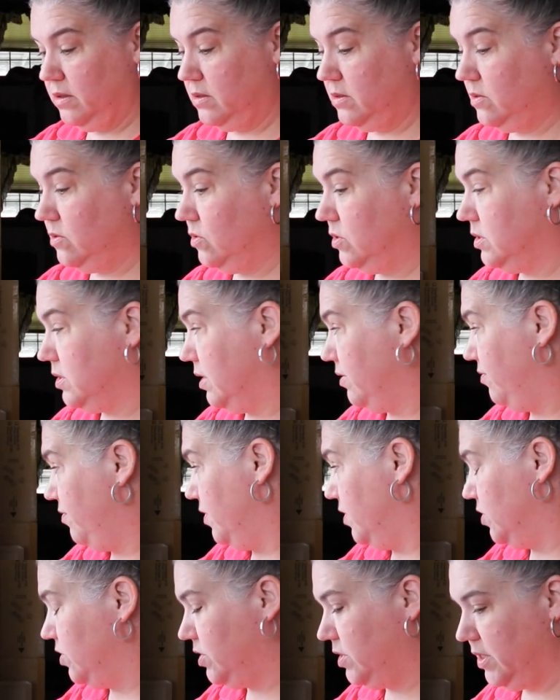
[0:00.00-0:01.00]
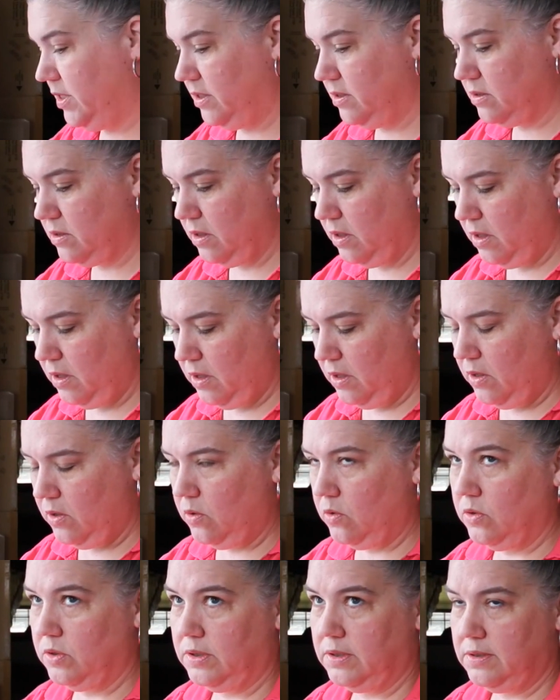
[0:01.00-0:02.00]
as soon as I finish these,
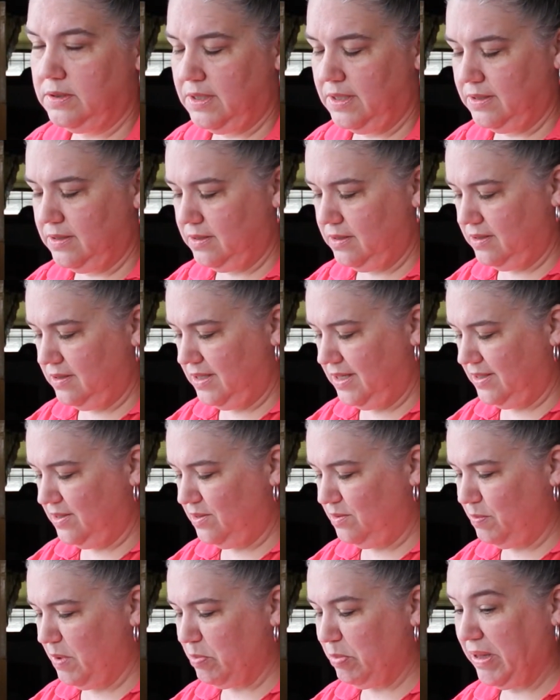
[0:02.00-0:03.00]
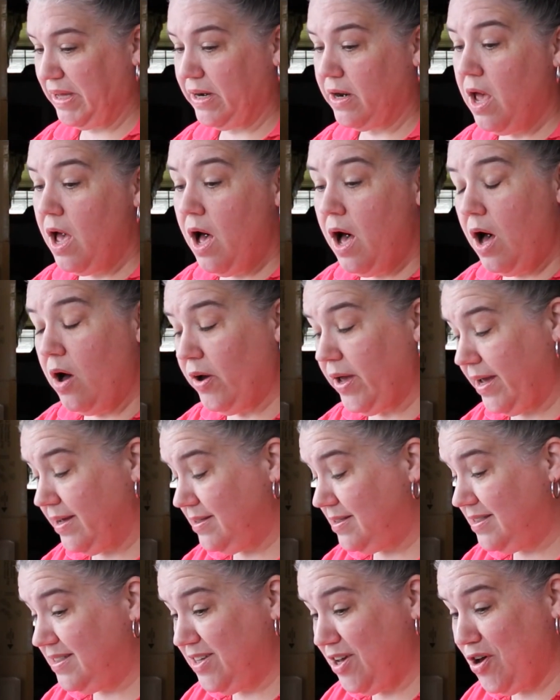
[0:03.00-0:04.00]
or at least that's that's my plan. Okay,
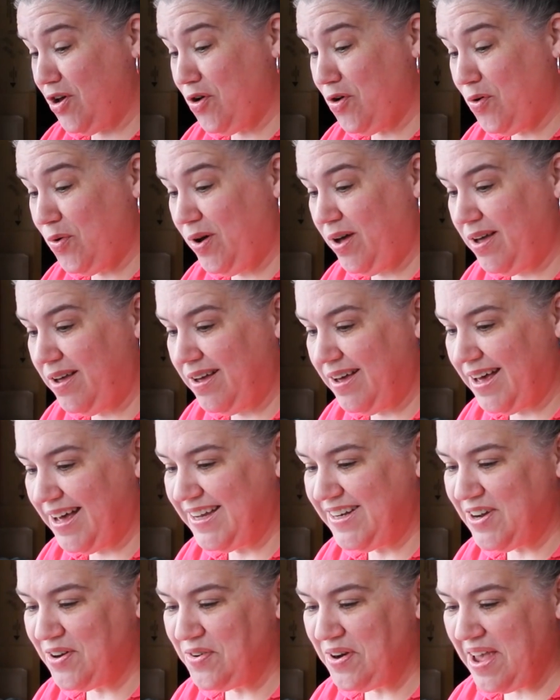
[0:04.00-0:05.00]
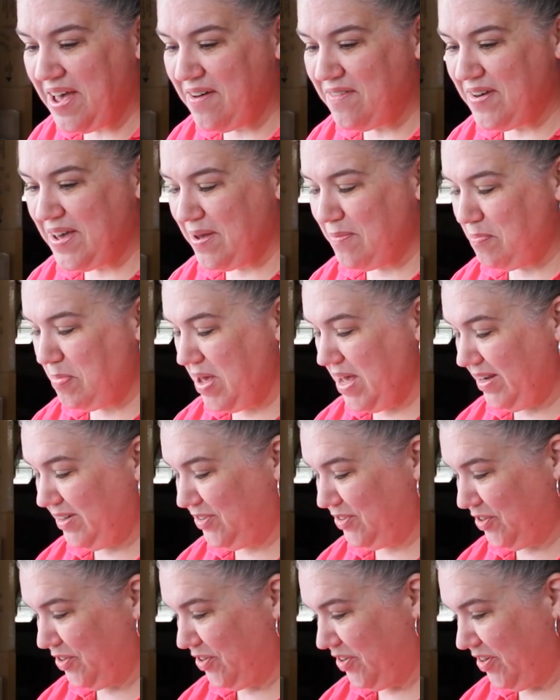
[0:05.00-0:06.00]
so I don't have a
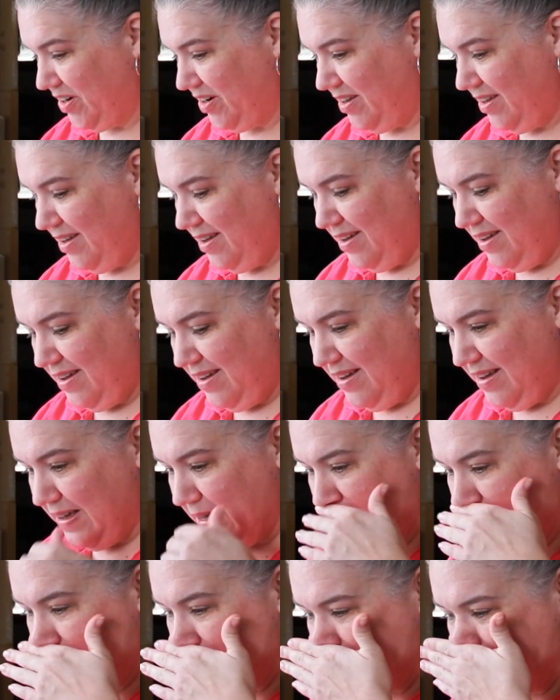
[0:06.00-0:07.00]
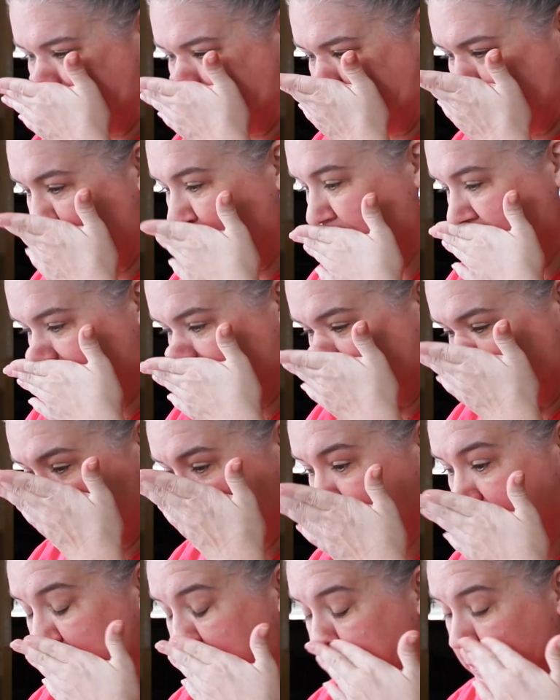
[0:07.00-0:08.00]
picture um, per se
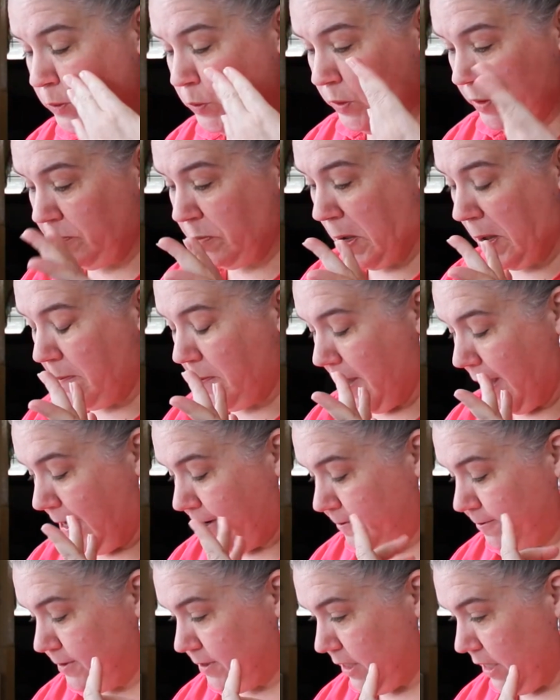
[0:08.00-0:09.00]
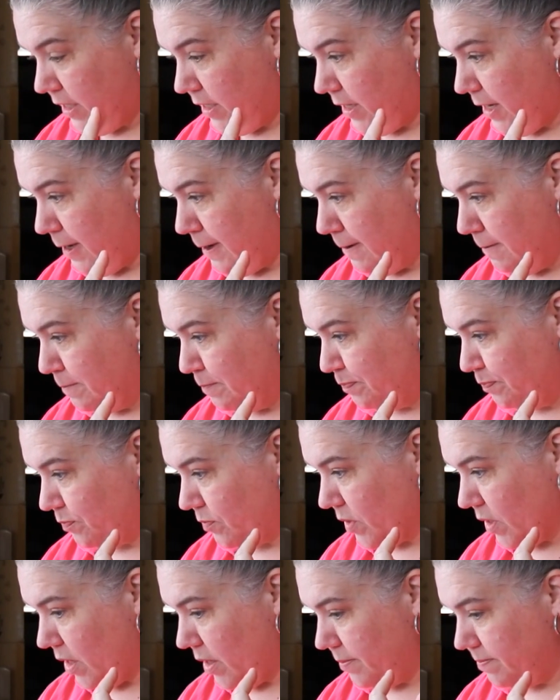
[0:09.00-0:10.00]
because this is one of my patterns and um,
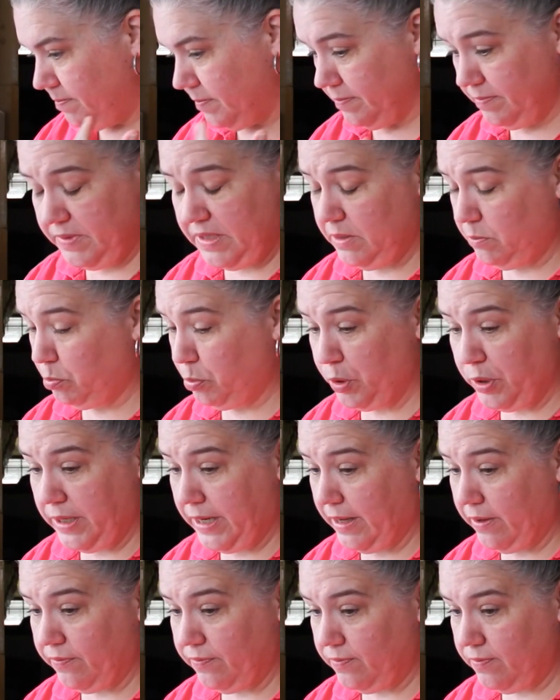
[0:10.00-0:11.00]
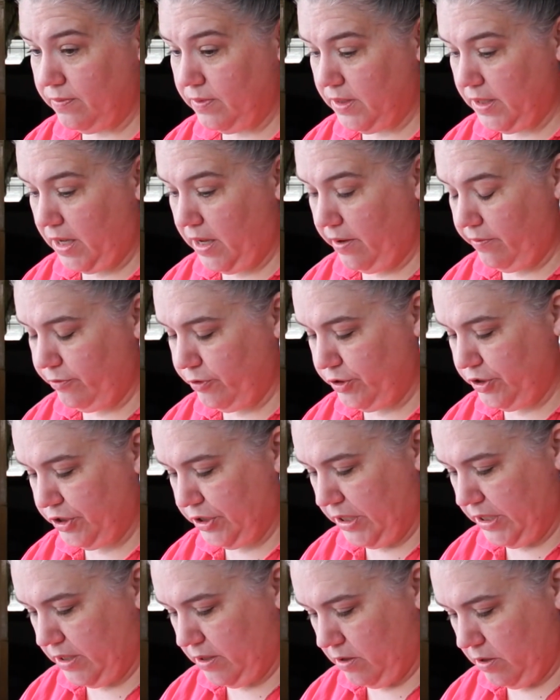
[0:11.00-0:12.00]
I didn't print out the cover
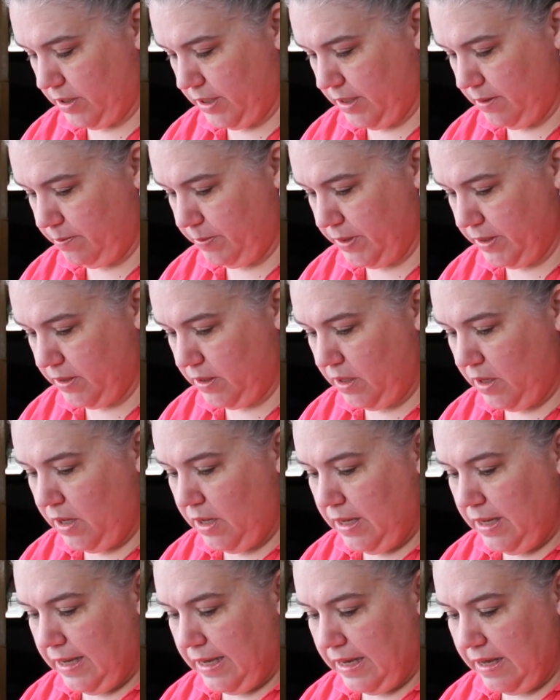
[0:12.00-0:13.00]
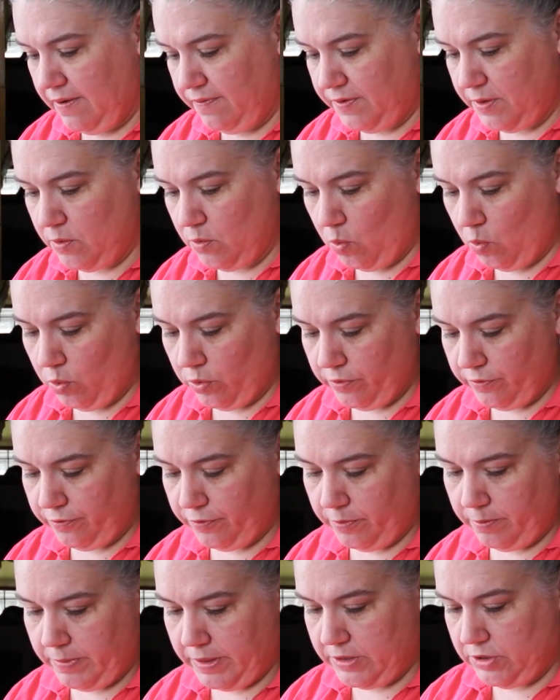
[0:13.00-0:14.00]
sheet on it, but if you order
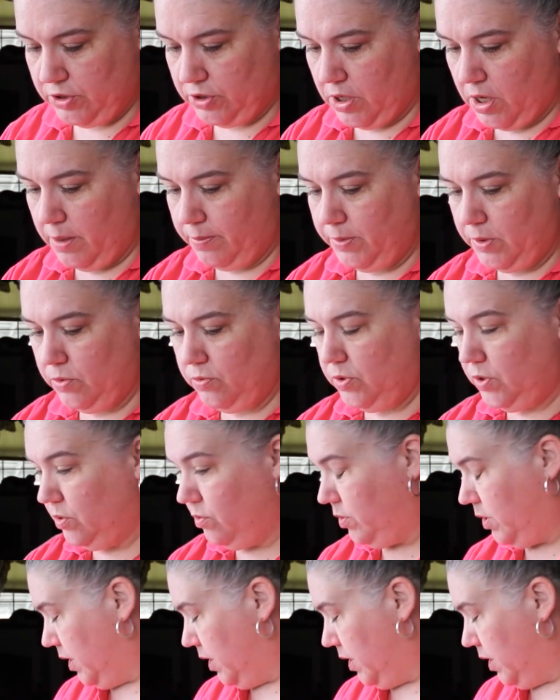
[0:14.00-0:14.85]
from my shop, you do